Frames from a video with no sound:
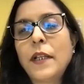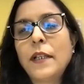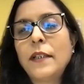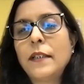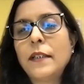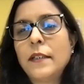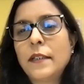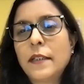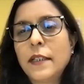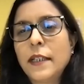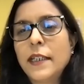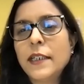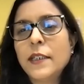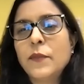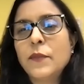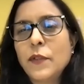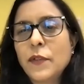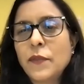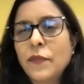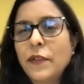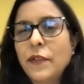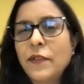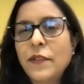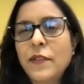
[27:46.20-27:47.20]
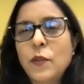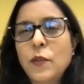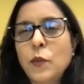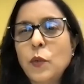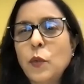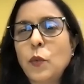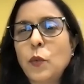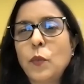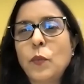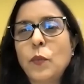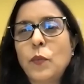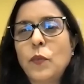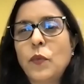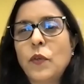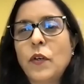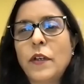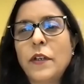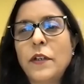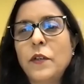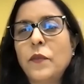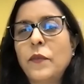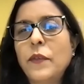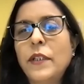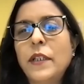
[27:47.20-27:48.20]
the things which we do for
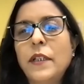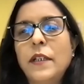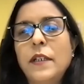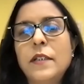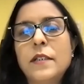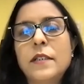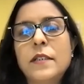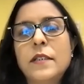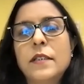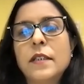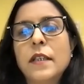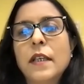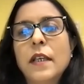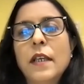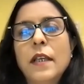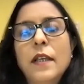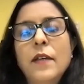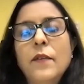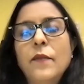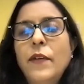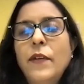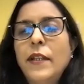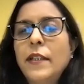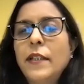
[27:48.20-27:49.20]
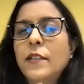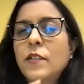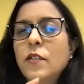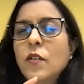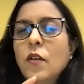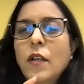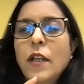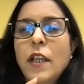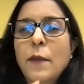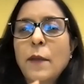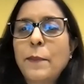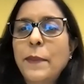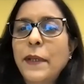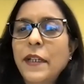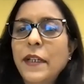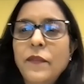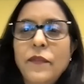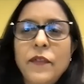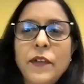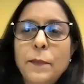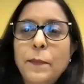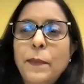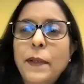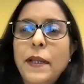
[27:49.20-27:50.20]
whether it's all our
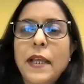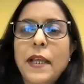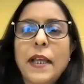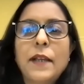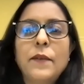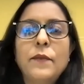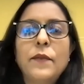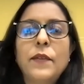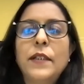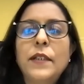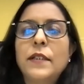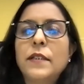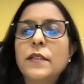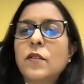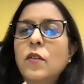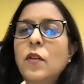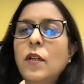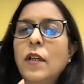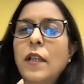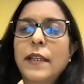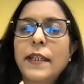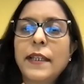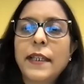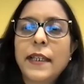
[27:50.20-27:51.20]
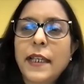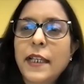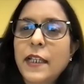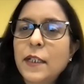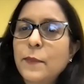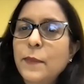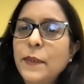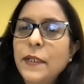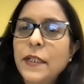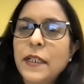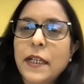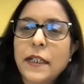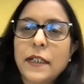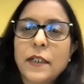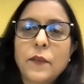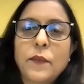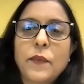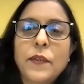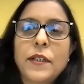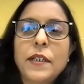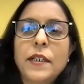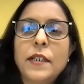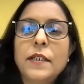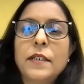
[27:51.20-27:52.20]
benefit plan, whether it's all our engagement
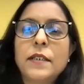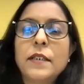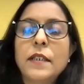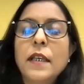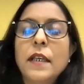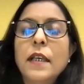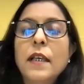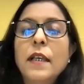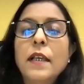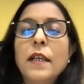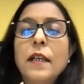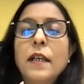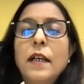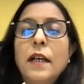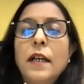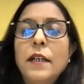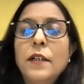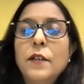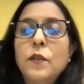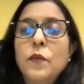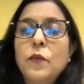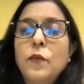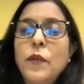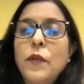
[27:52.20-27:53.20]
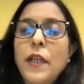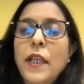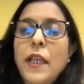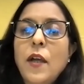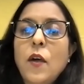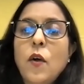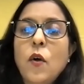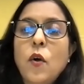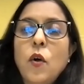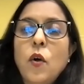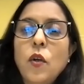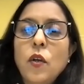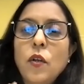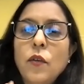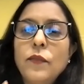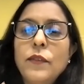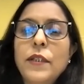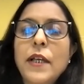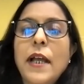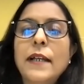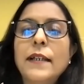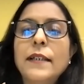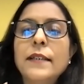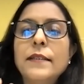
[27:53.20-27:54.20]
activities, all of
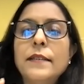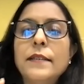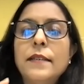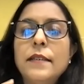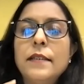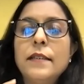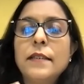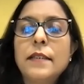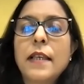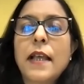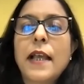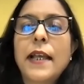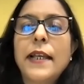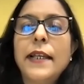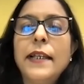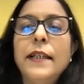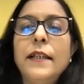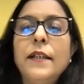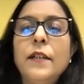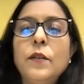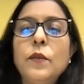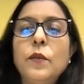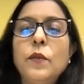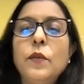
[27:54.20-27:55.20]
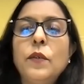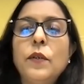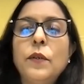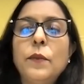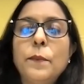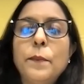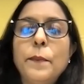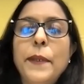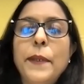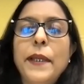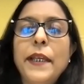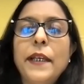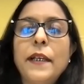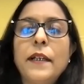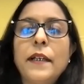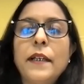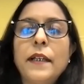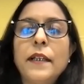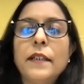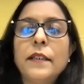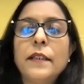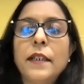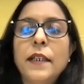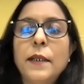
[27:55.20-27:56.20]
that is designed to make
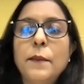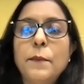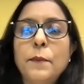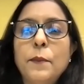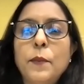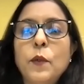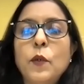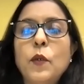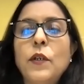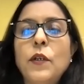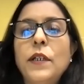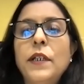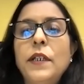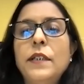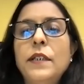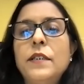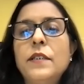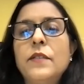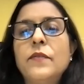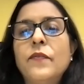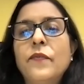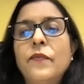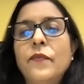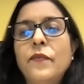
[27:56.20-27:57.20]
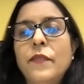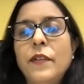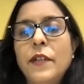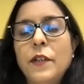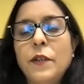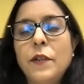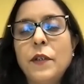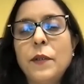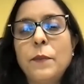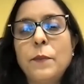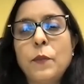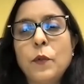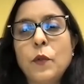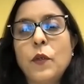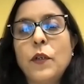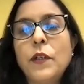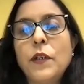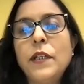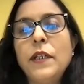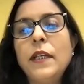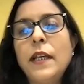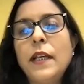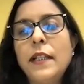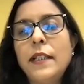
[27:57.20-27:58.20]
the
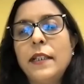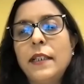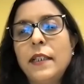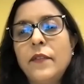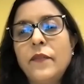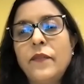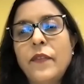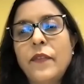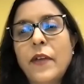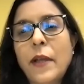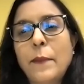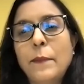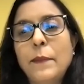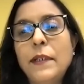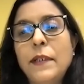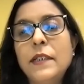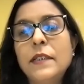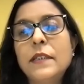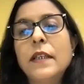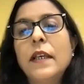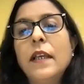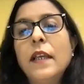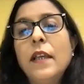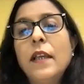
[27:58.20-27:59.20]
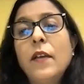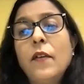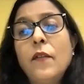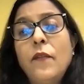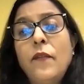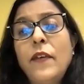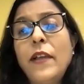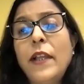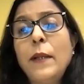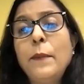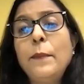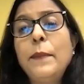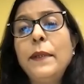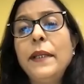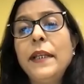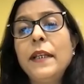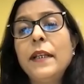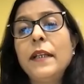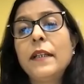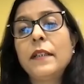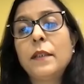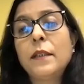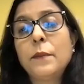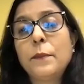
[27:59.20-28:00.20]
employee and their families
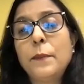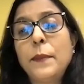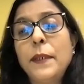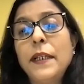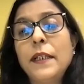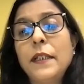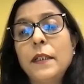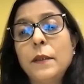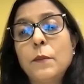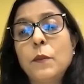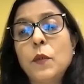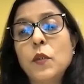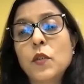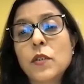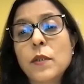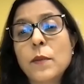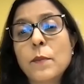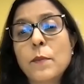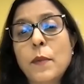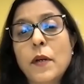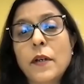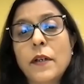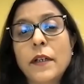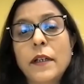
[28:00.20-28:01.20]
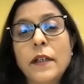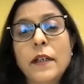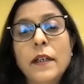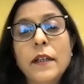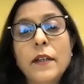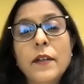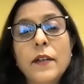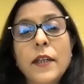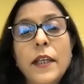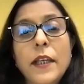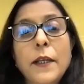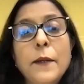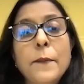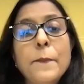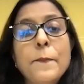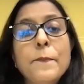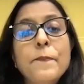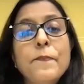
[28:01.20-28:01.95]
well-being being the most important. Okay.